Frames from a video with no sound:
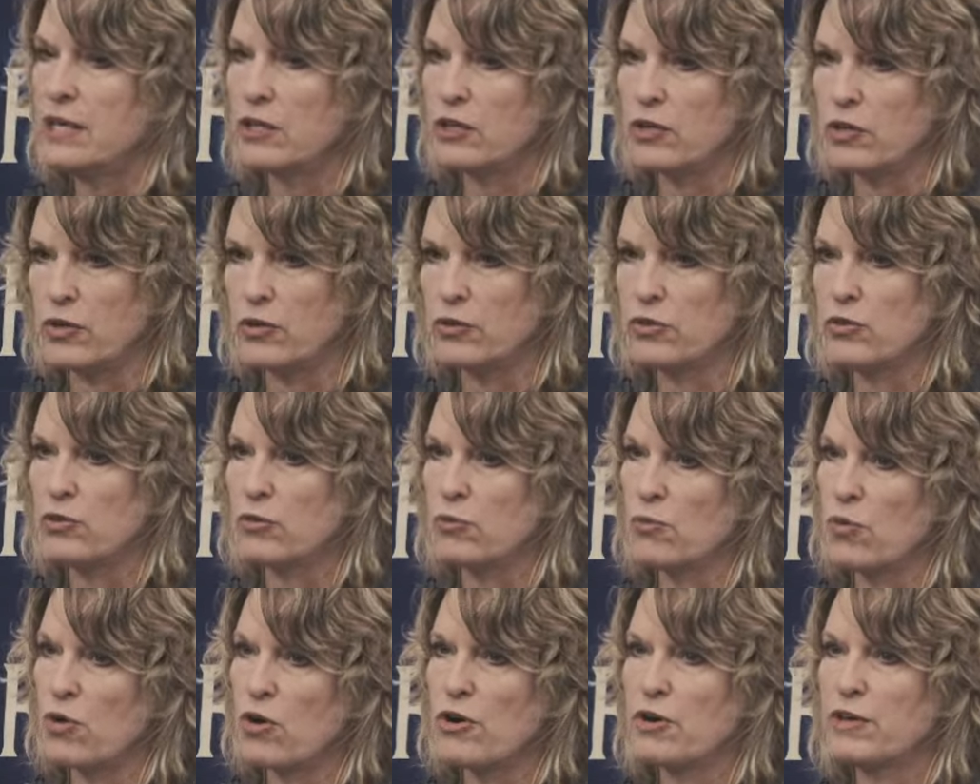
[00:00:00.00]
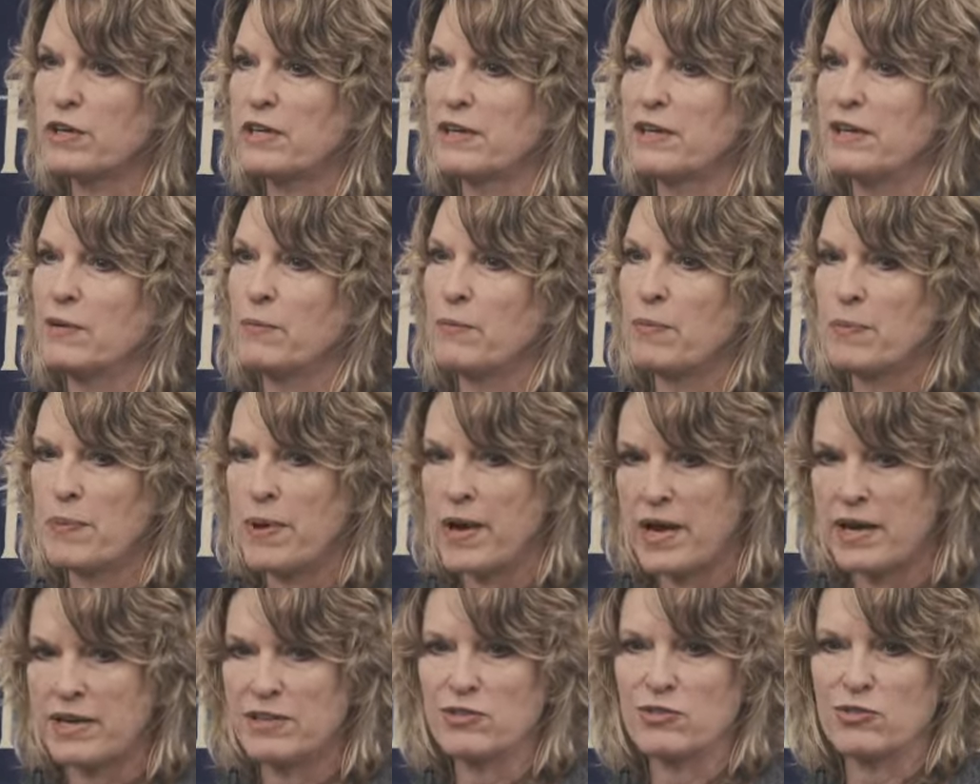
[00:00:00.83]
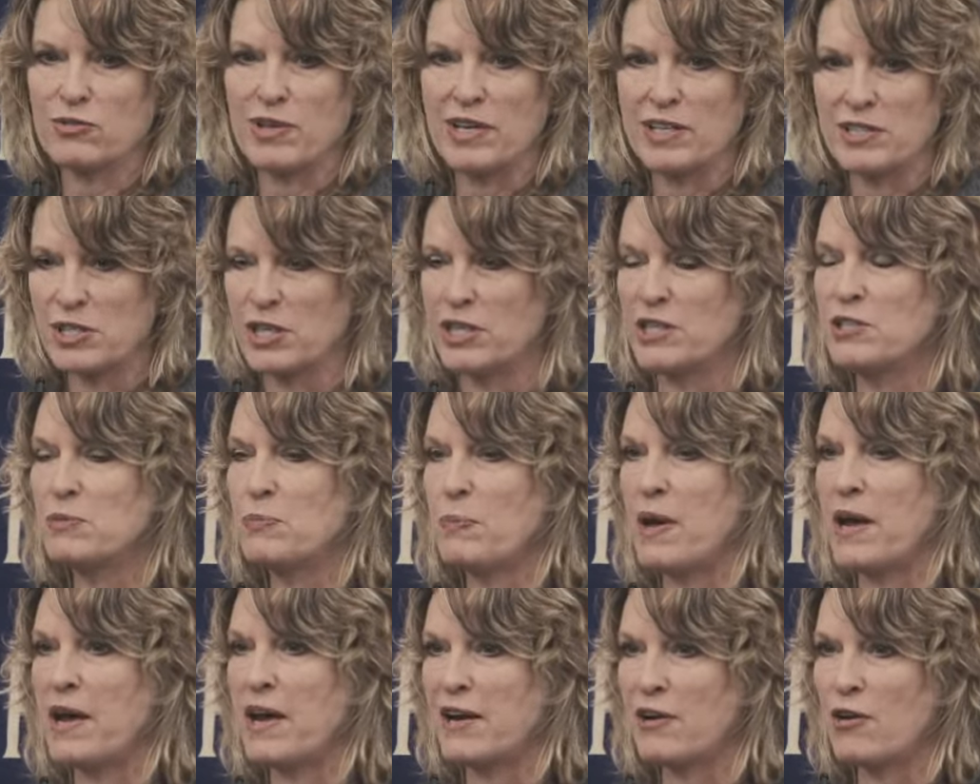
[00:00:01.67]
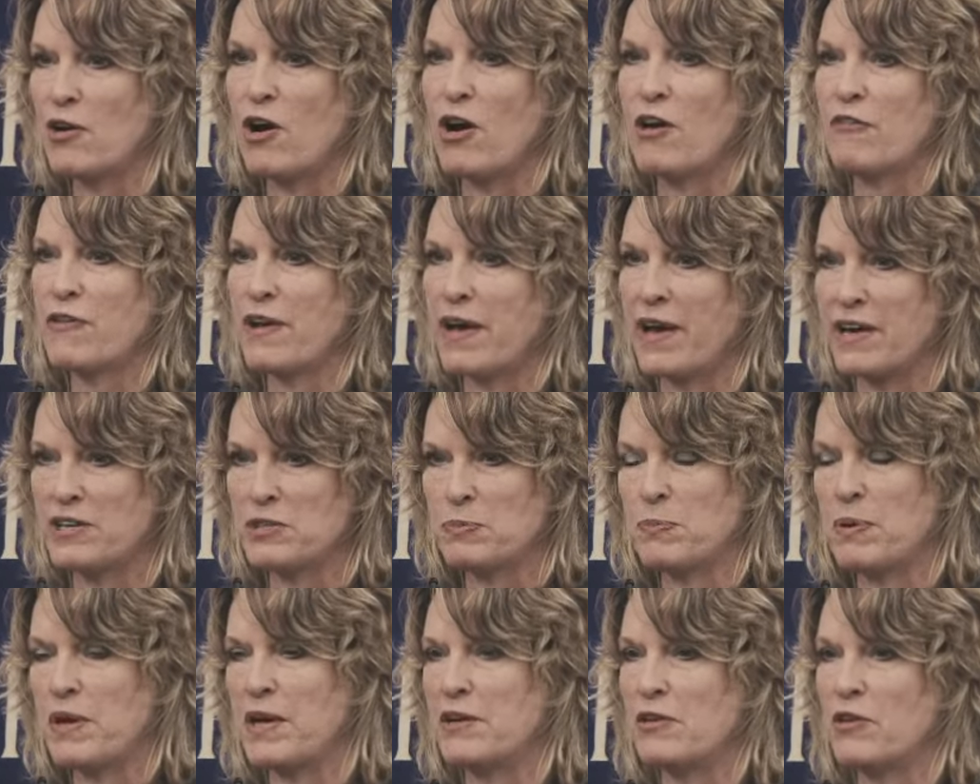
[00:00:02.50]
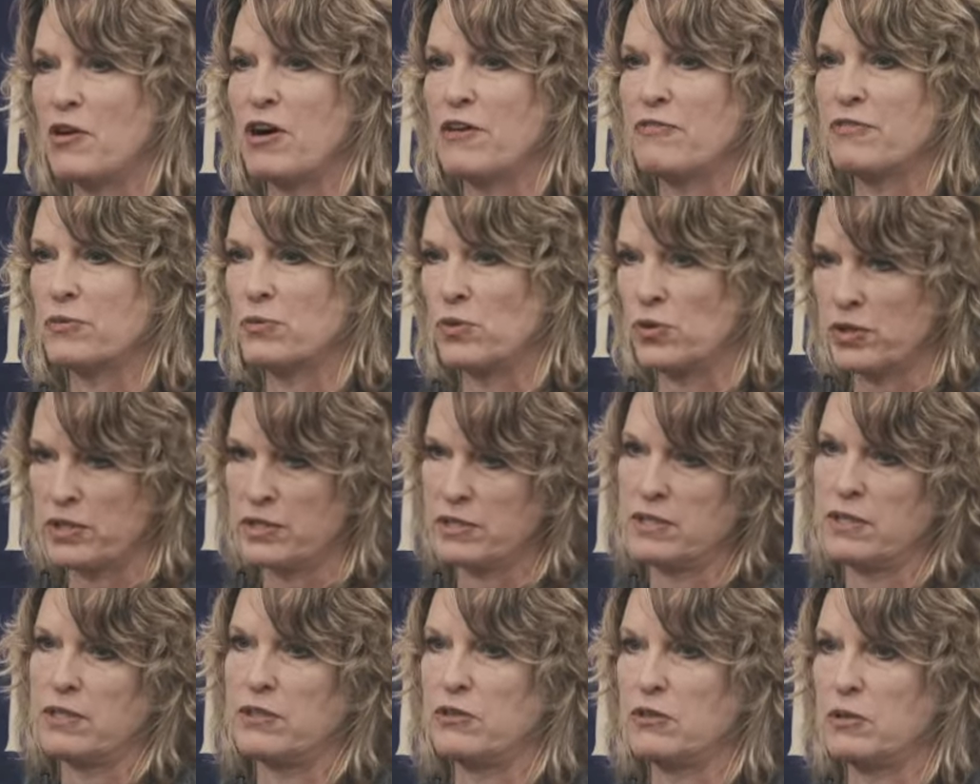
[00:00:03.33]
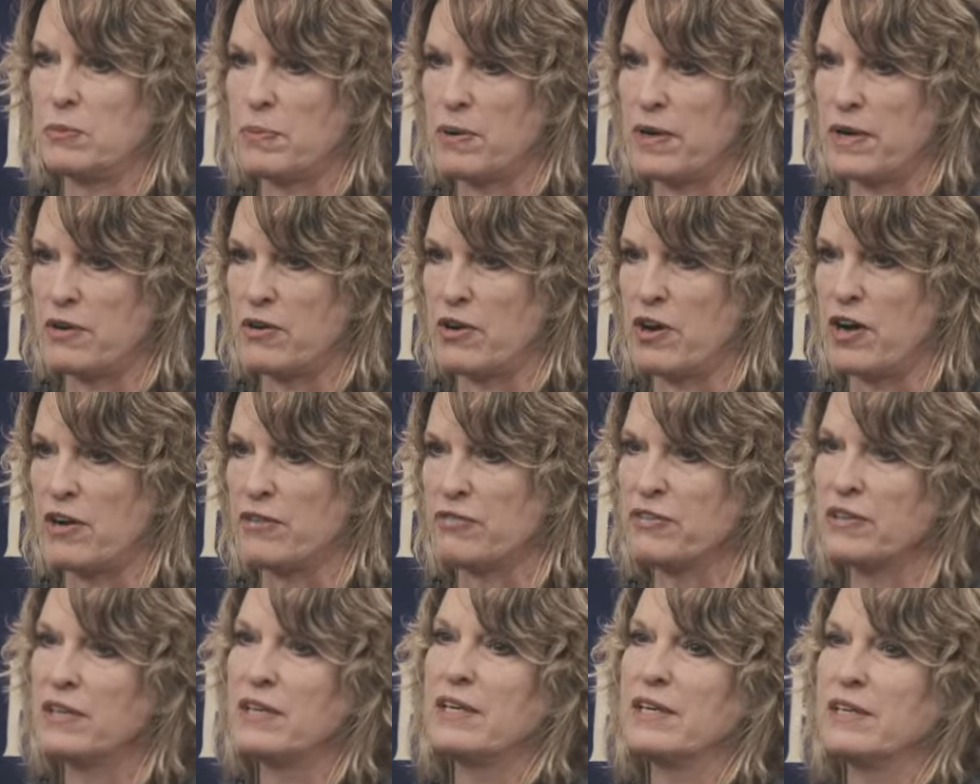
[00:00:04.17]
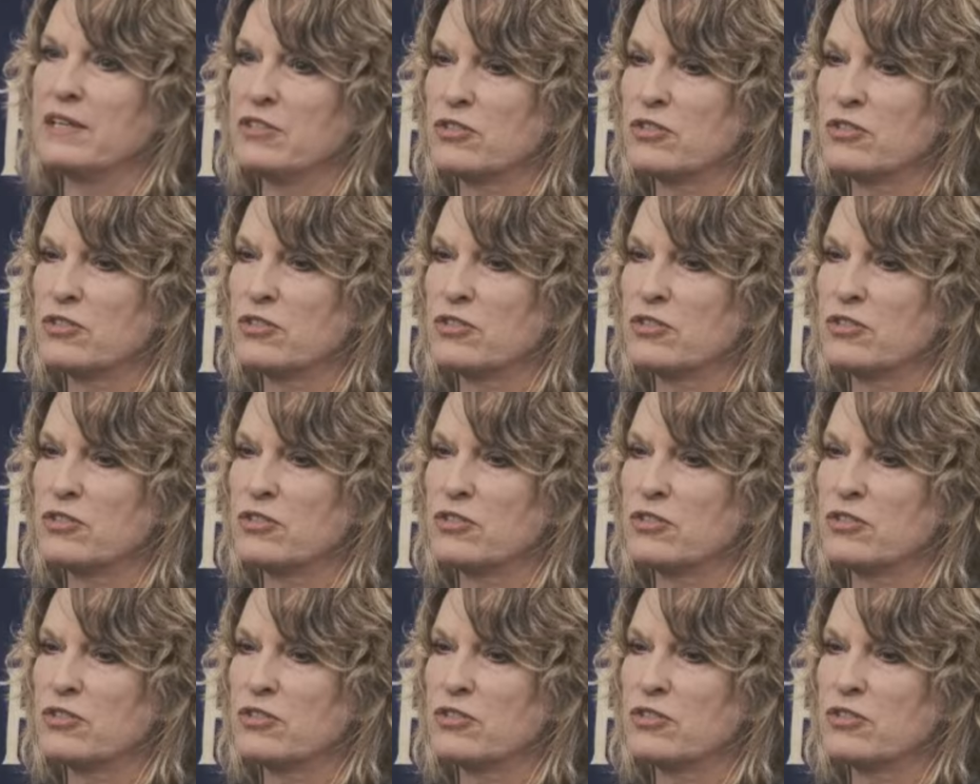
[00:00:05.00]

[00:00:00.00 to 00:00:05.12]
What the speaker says: your work is paying off, has paid off, and will continue to pay off.